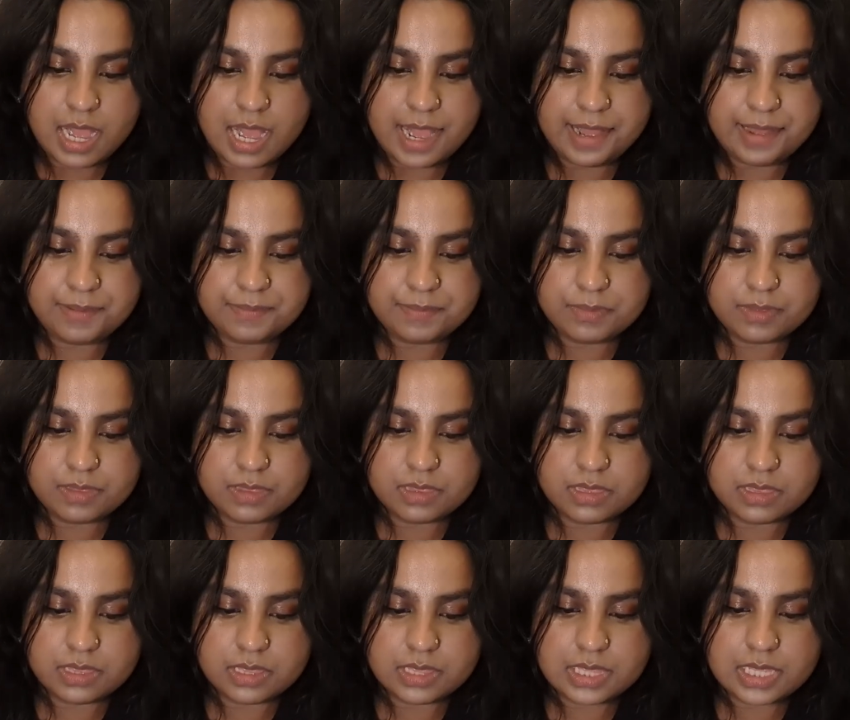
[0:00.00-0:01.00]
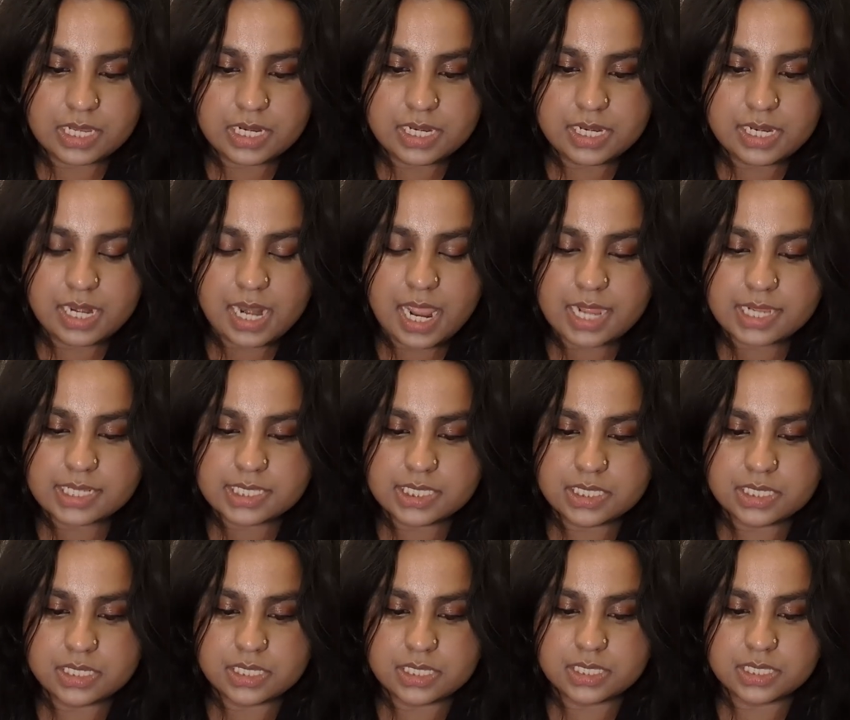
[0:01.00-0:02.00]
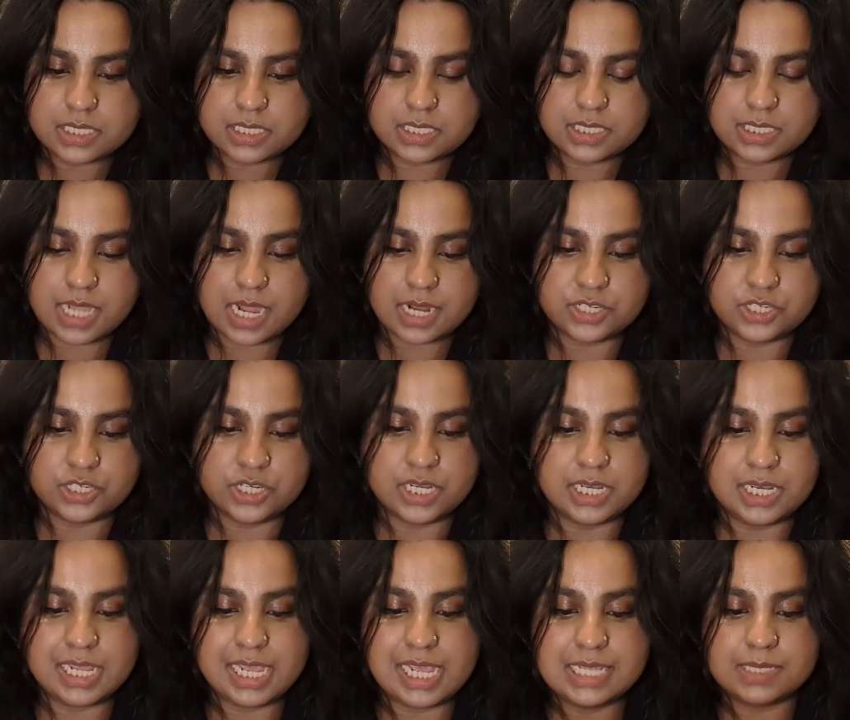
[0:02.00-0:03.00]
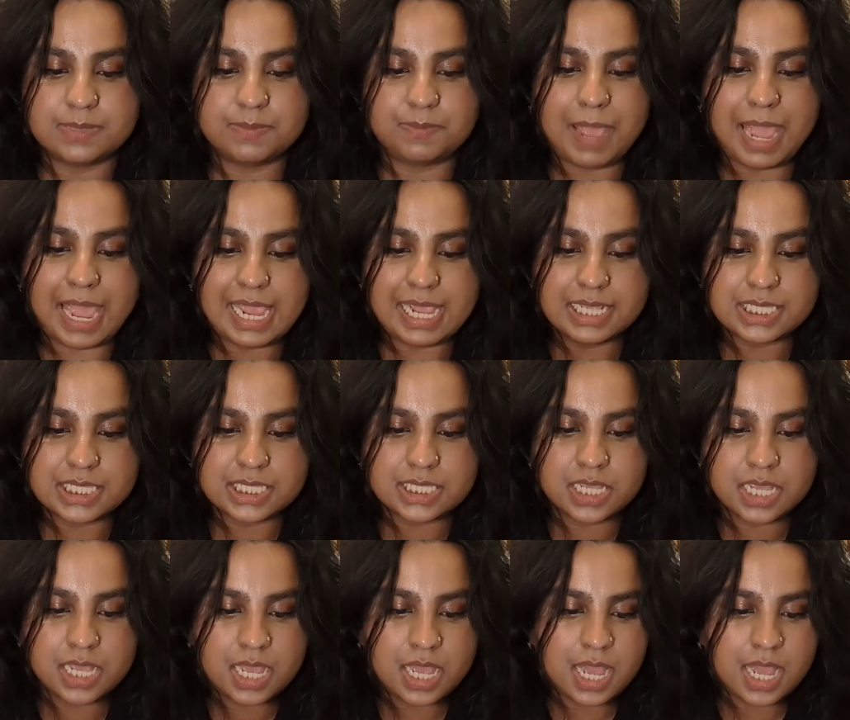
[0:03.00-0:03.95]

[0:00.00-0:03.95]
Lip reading: The next section is pace,